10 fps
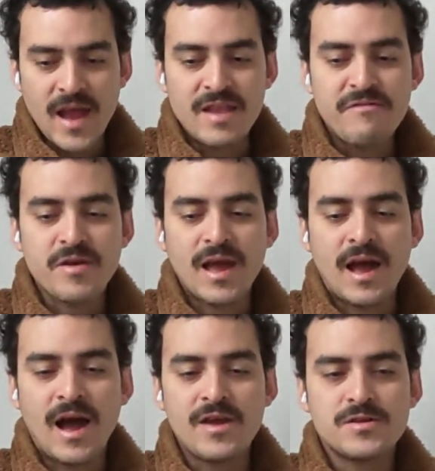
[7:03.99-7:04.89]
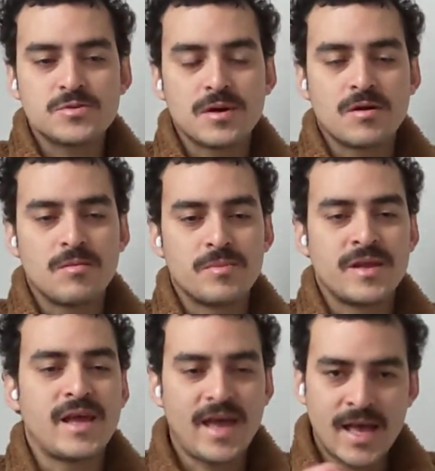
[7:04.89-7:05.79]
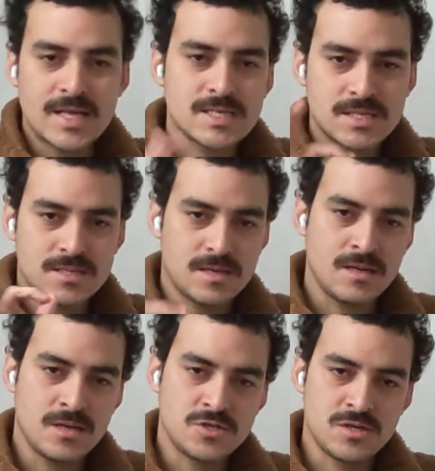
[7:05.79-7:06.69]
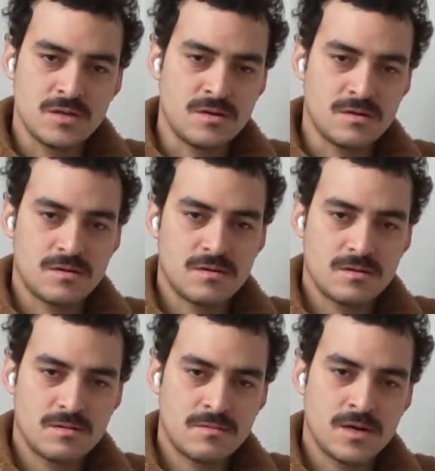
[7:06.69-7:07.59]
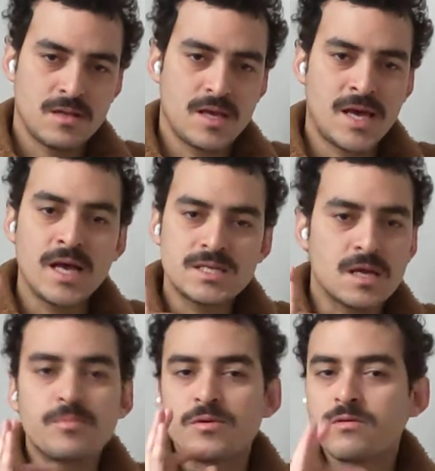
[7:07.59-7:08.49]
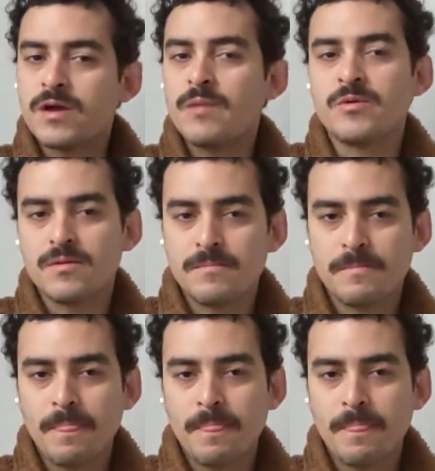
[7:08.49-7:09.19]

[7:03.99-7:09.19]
And if you get hired to a company as an engineer, right, as a programmer,